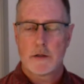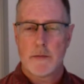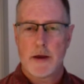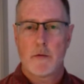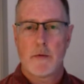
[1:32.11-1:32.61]
the
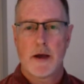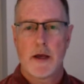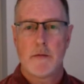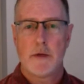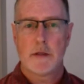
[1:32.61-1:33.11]

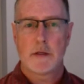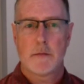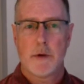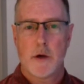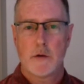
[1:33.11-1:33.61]
microbiome is
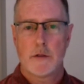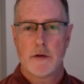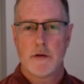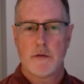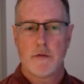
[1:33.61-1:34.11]
composed
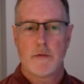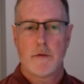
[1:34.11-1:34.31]
of